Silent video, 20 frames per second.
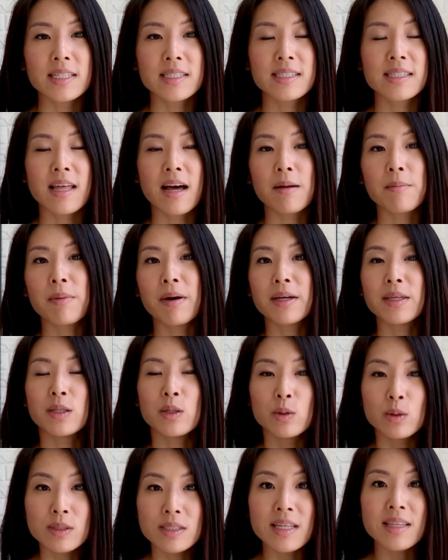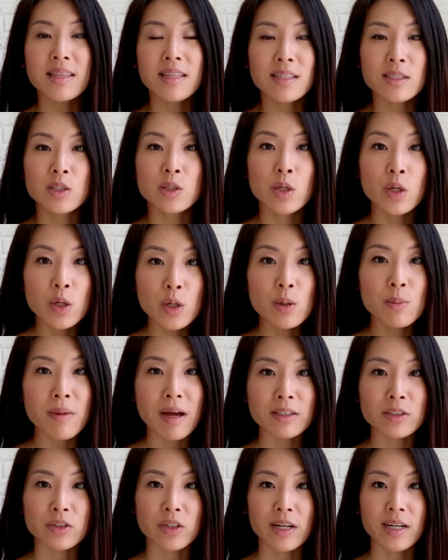is that by using these 2
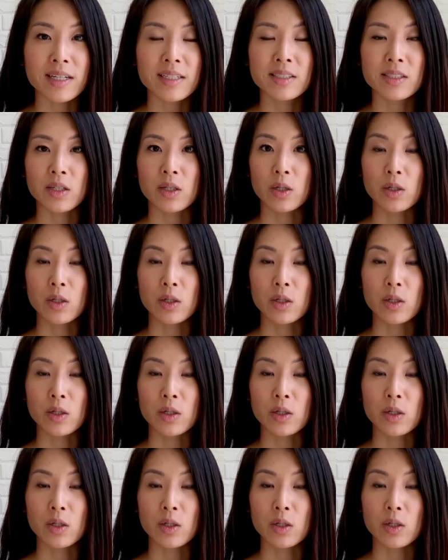metrics,